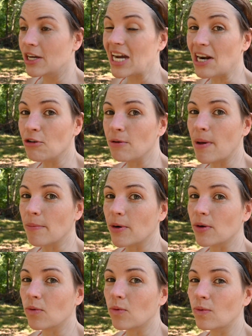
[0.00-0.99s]
Gotta
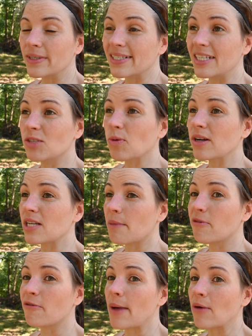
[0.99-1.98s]
remember, since we're on
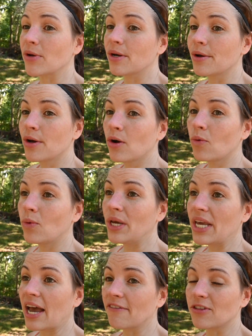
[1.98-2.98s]
top of a mountain,
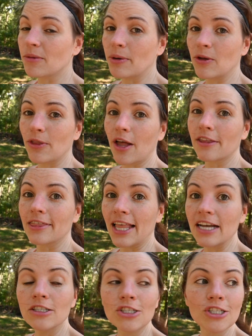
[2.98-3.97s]
we have to build on
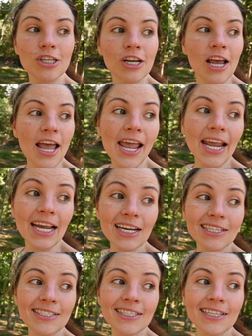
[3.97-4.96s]
ledge.
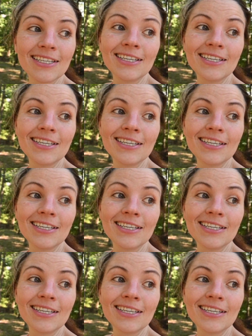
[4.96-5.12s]
And